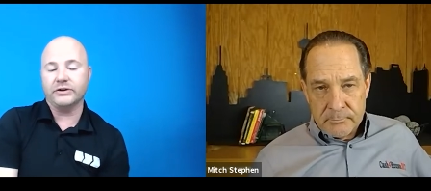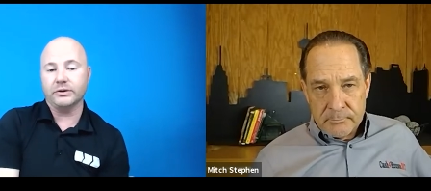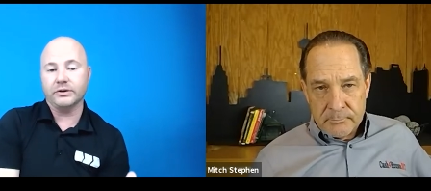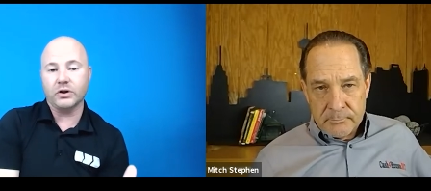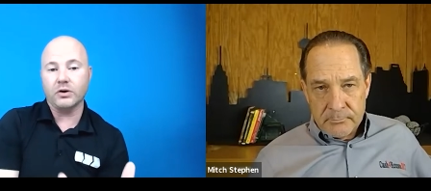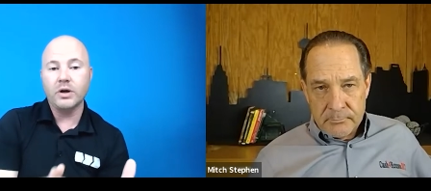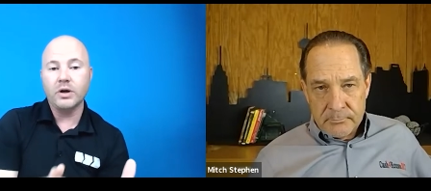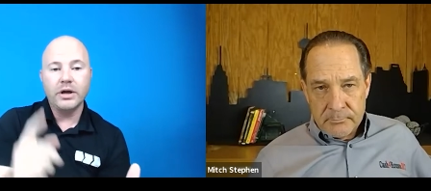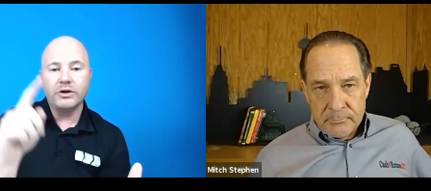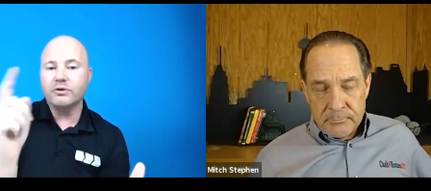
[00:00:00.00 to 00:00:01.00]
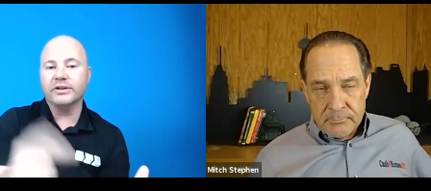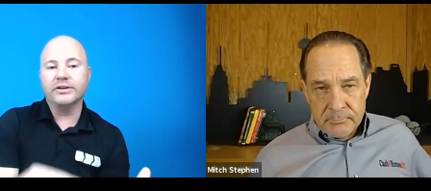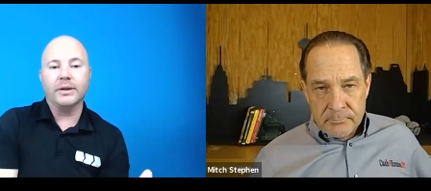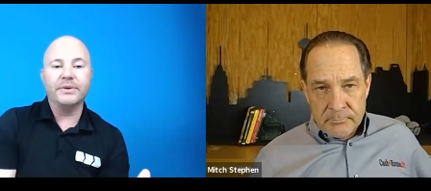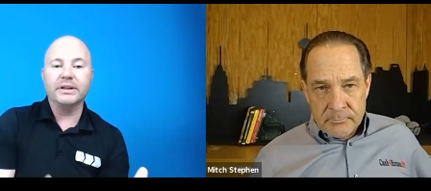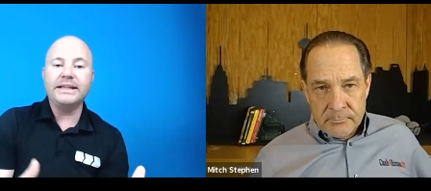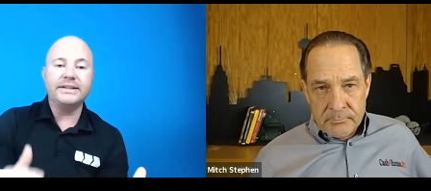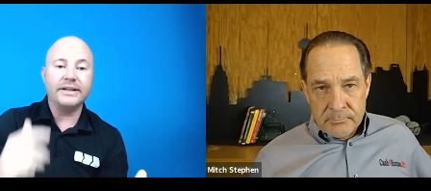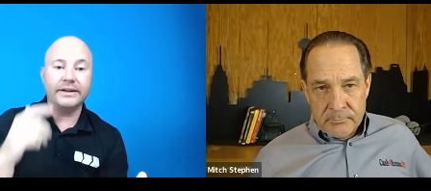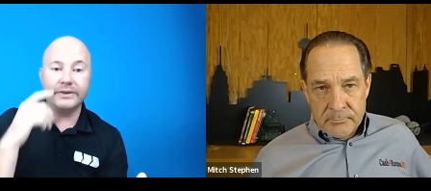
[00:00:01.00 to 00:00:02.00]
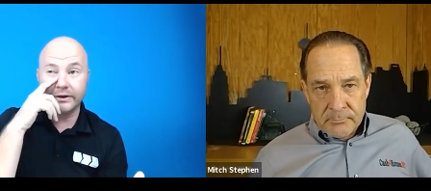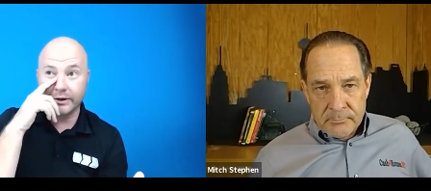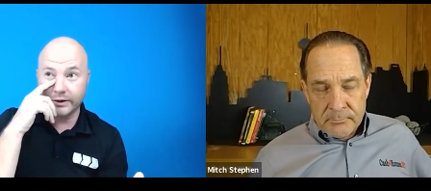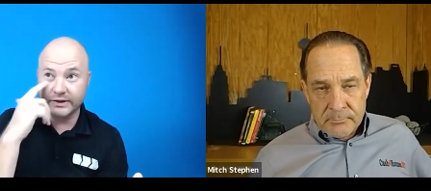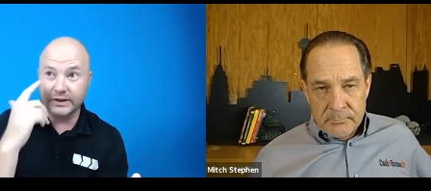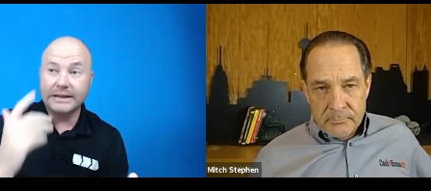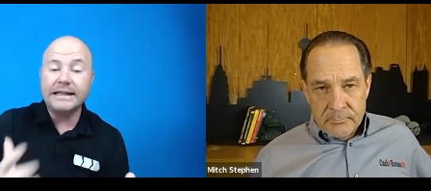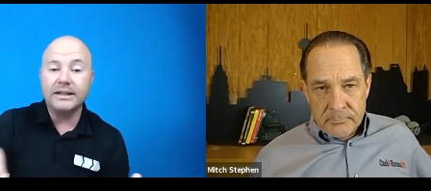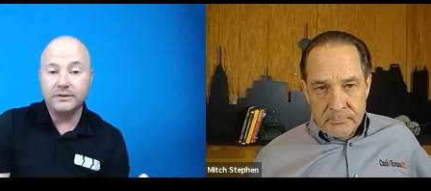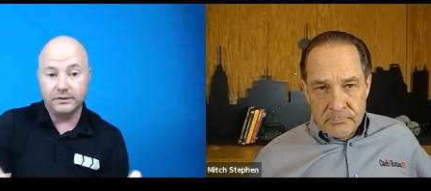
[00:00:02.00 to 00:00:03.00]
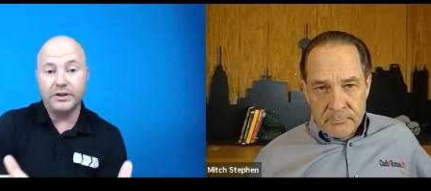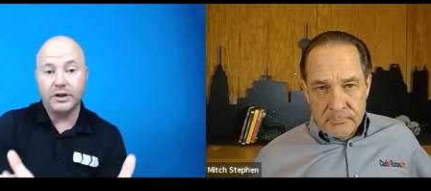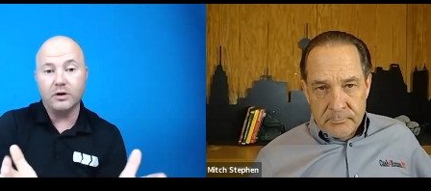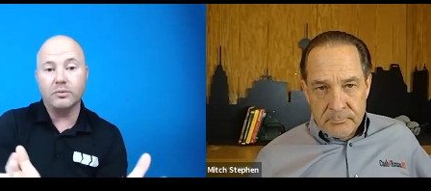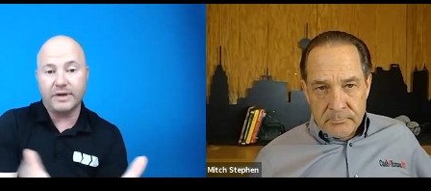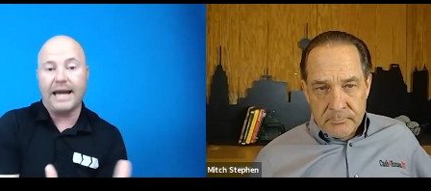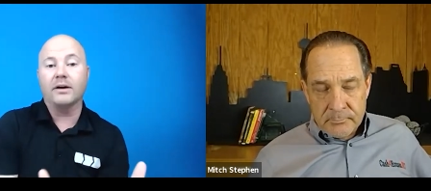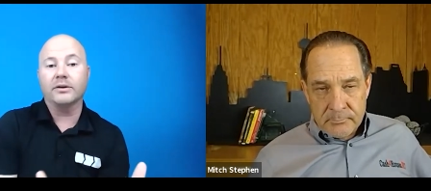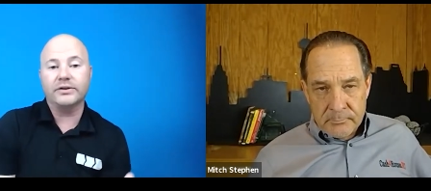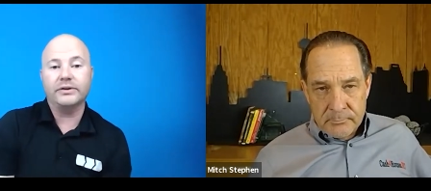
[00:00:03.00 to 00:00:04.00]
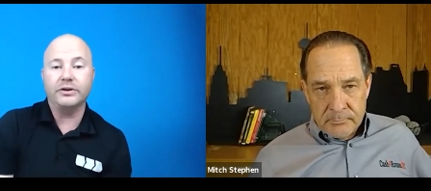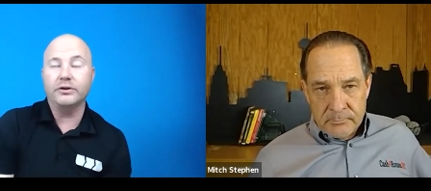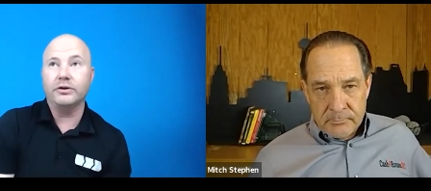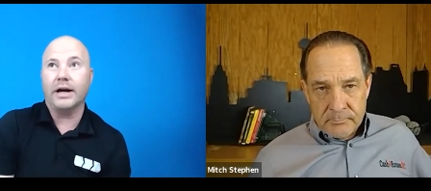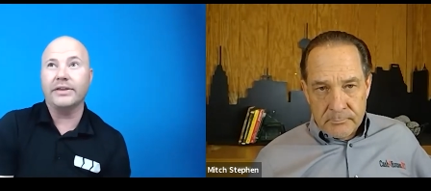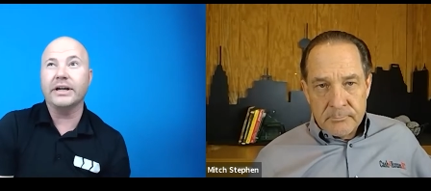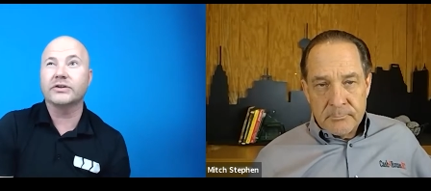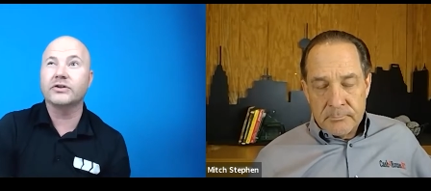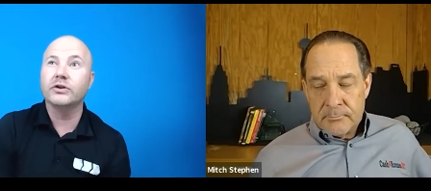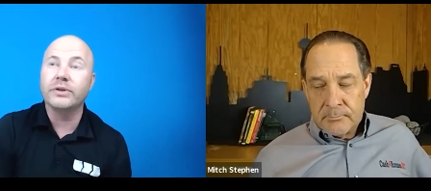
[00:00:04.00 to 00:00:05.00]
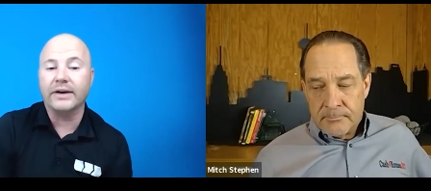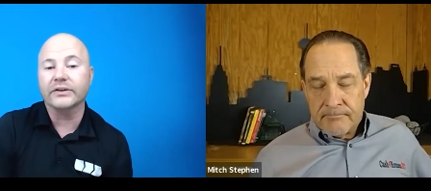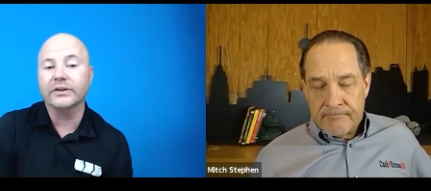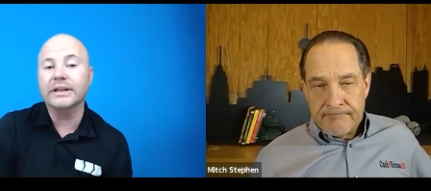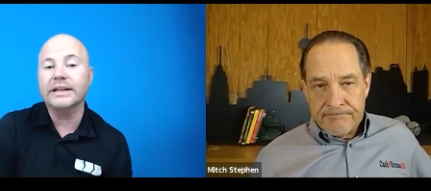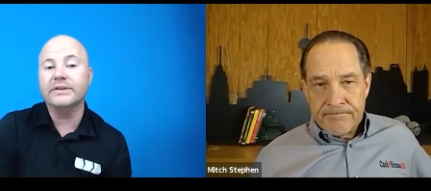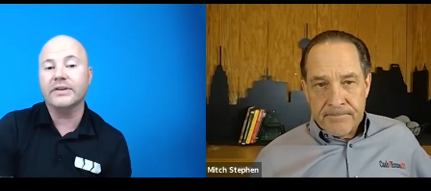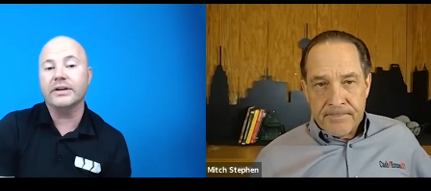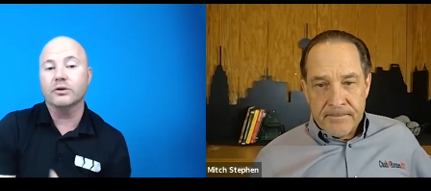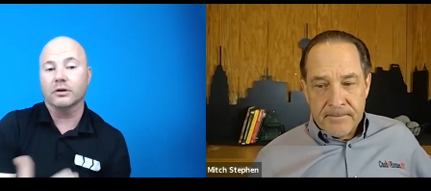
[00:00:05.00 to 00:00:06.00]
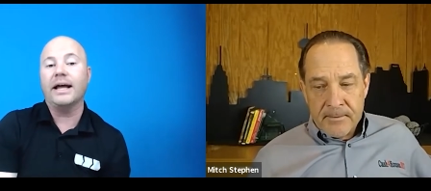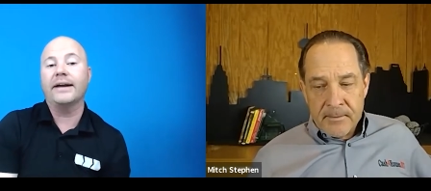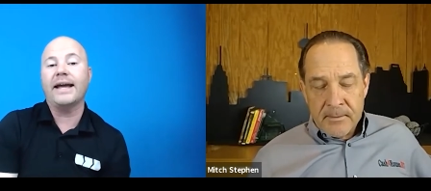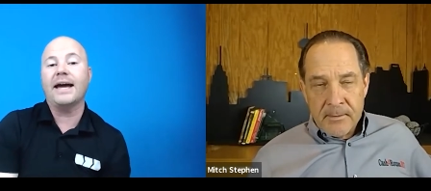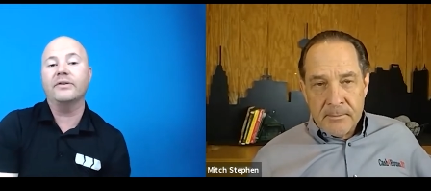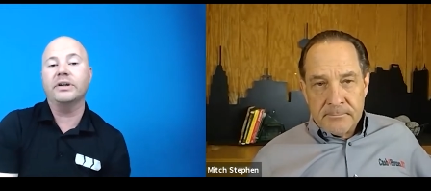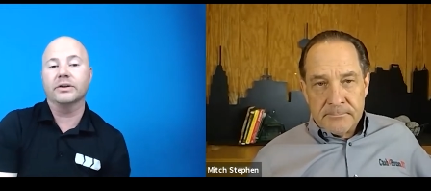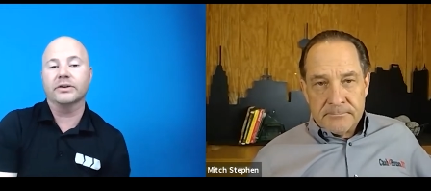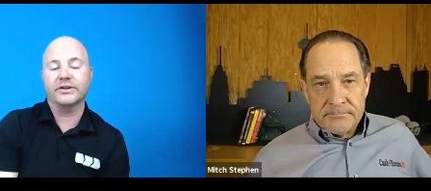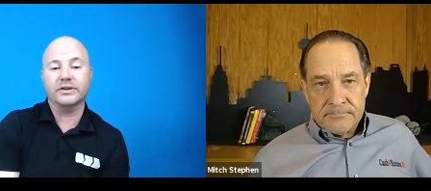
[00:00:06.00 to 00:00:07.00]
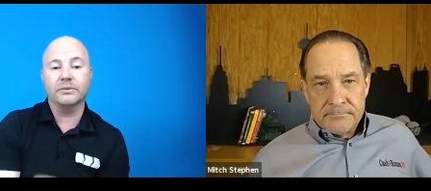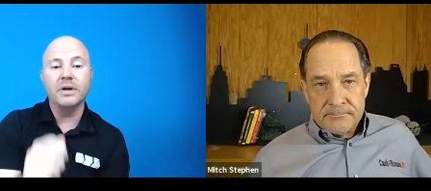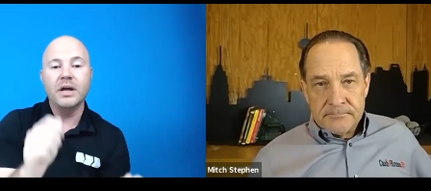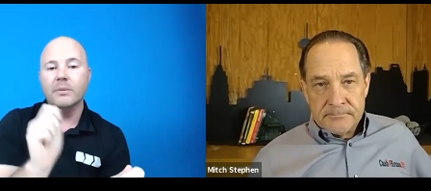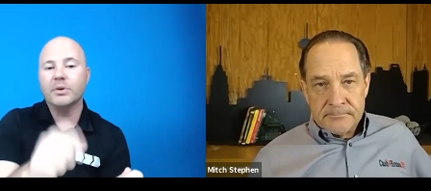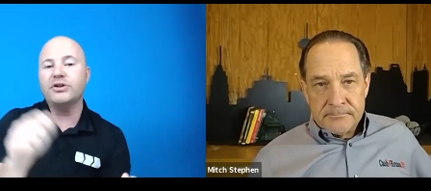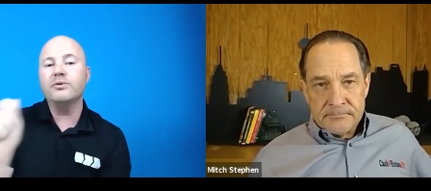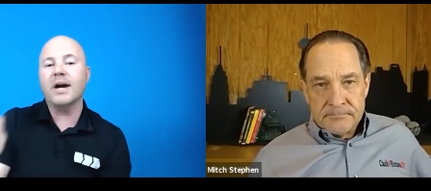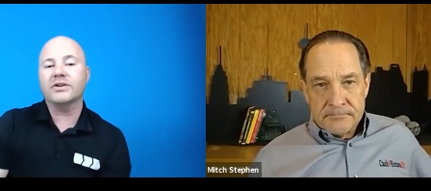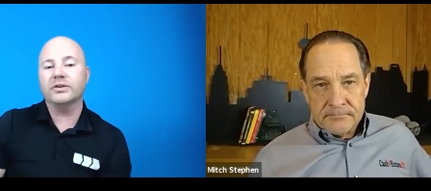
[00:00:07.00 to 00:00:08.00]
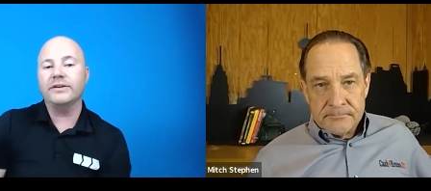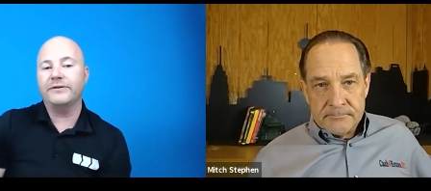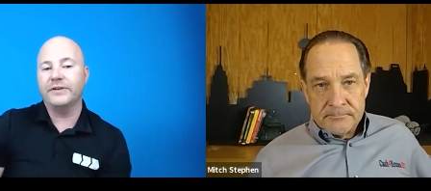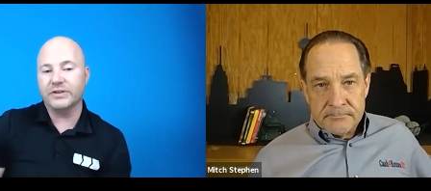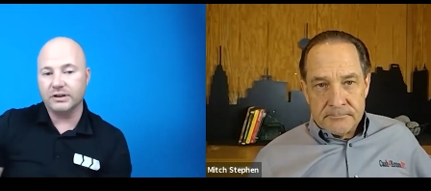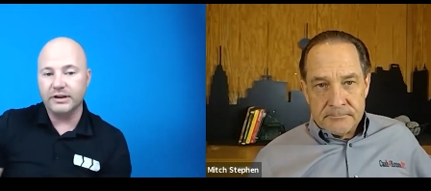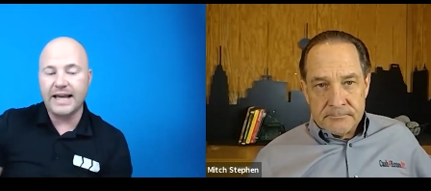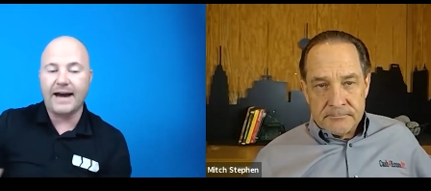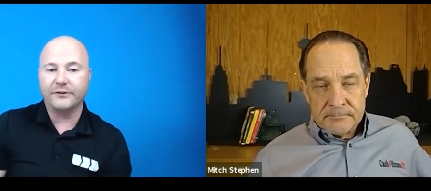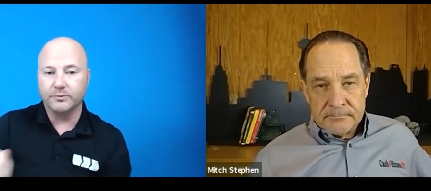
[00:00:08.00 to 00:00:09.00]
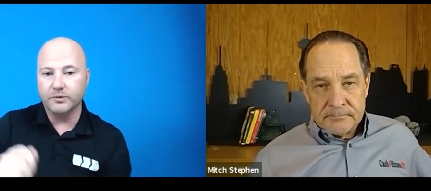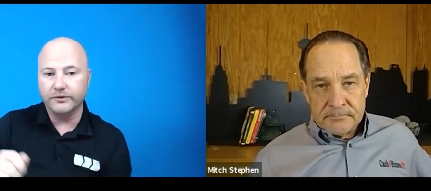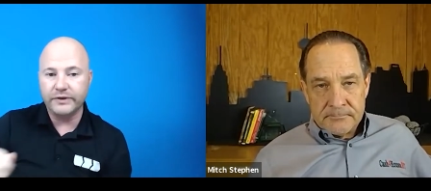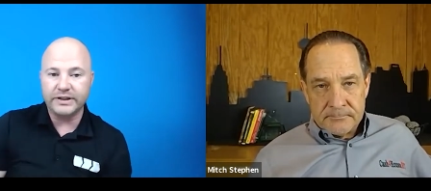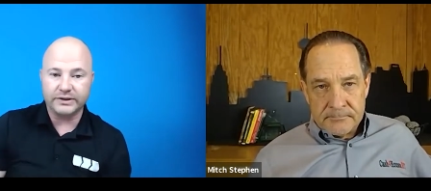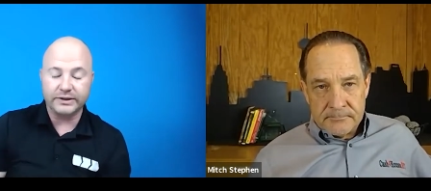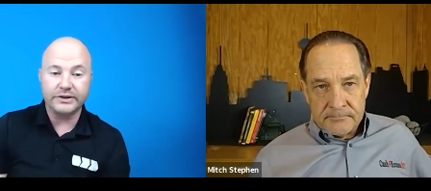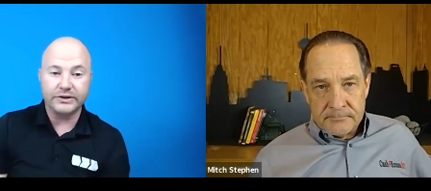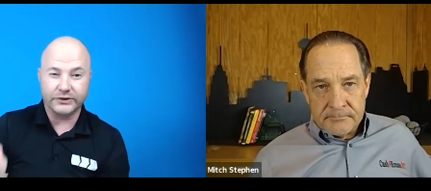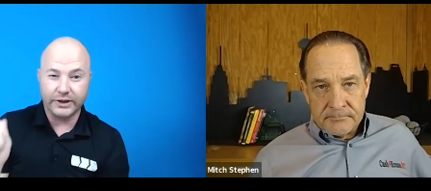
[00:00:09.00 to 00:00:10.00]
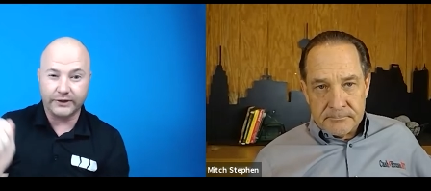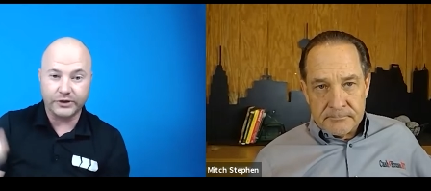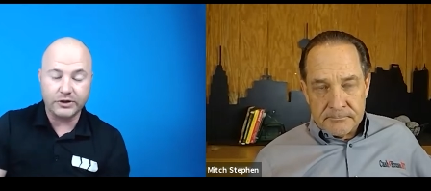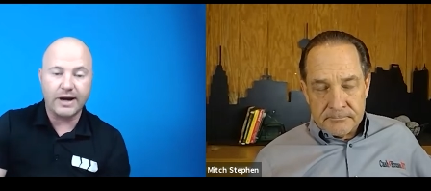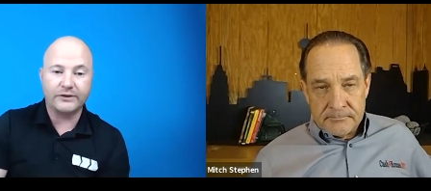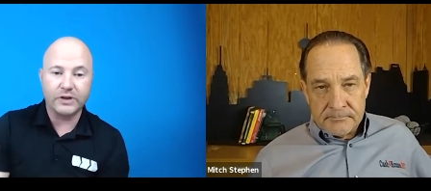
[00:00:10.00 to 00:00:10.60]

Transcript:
Speaker 1: to it. So you can dump the leads in there. There is a lead, you know, count. I think it's 2,000 leads that you're allowed to have into your system, but you actually physically have to move these leads yourself. So you have to